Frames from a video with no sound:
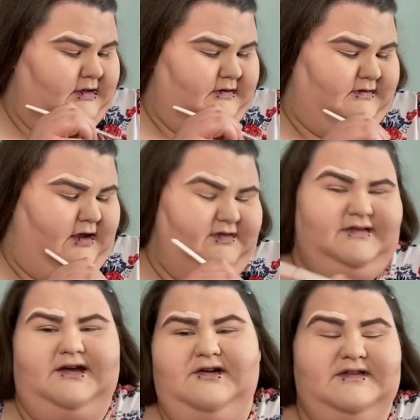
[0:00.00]
So I was just
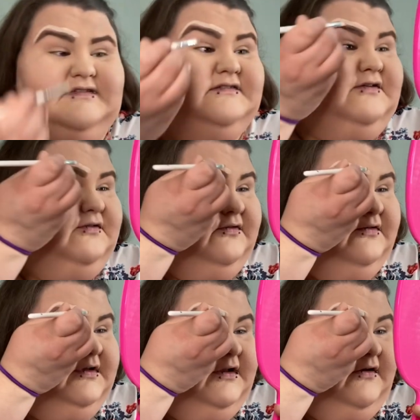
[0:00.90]
like, oh, this is cool,
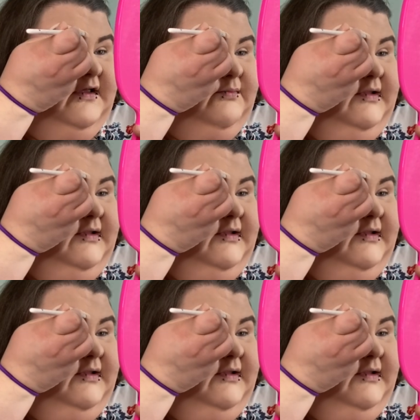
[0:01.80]
you know, like blah,